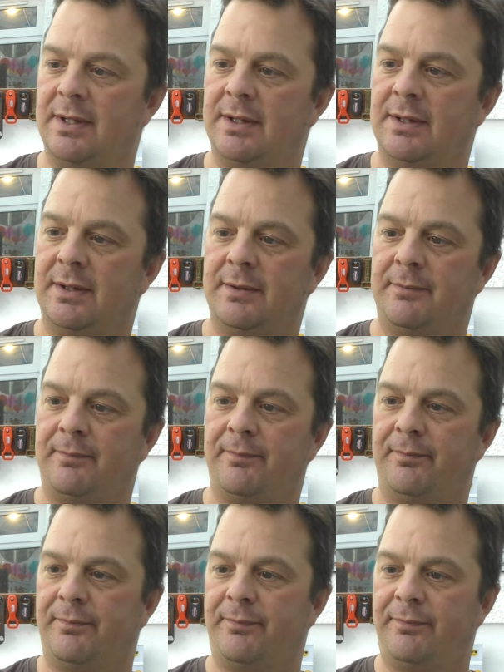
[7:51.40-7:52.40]

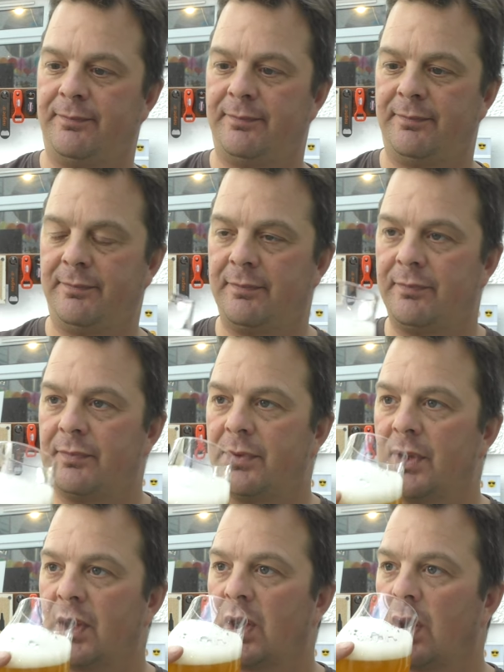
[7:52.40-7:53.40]

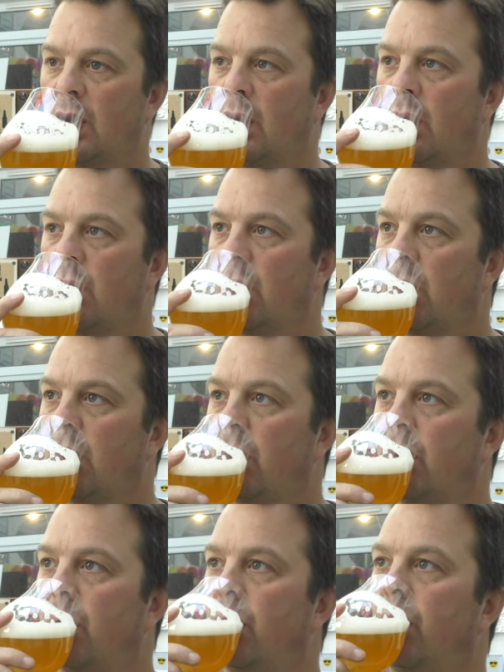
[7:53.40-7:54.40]

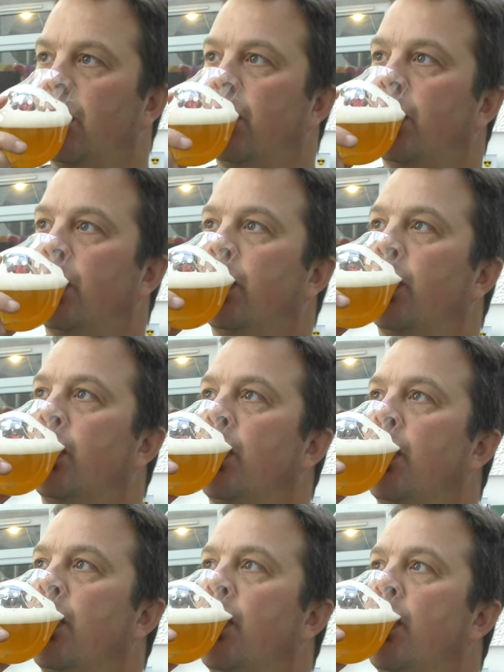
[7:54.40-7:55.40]

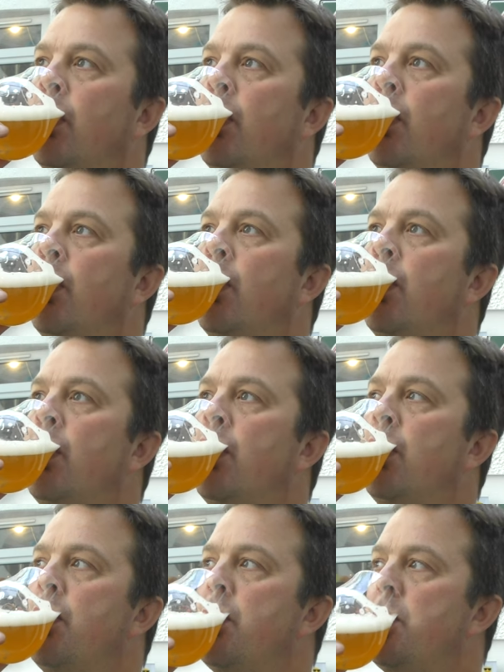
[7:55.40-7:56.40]

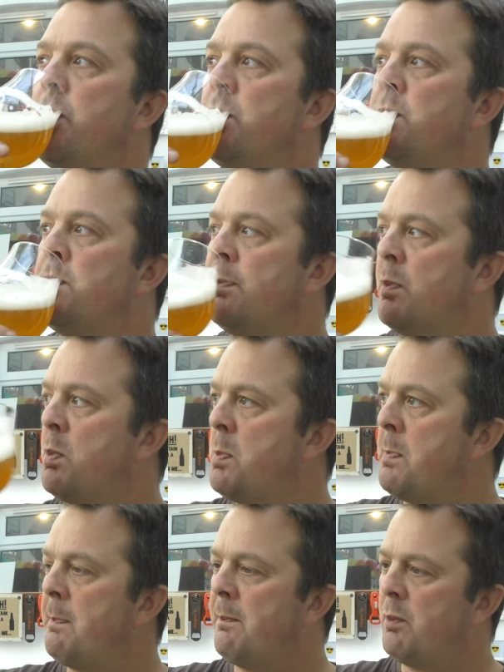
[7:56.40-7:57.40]

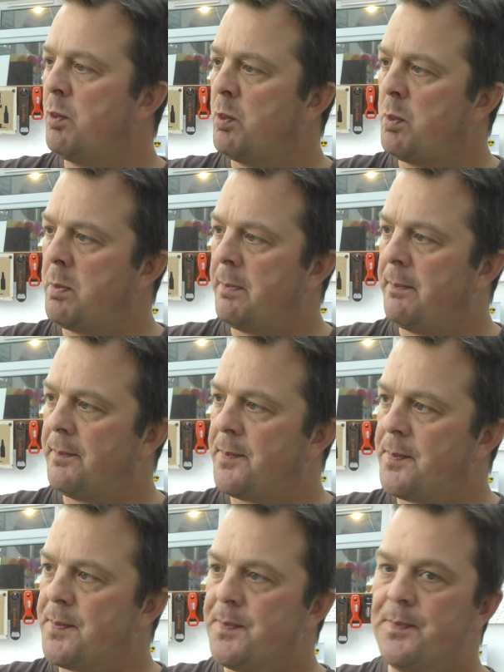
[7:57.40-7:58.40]

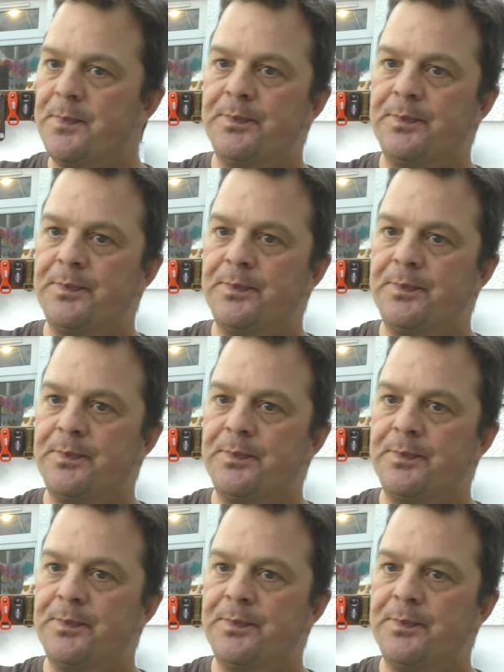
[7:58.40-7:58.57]
(no one is talking)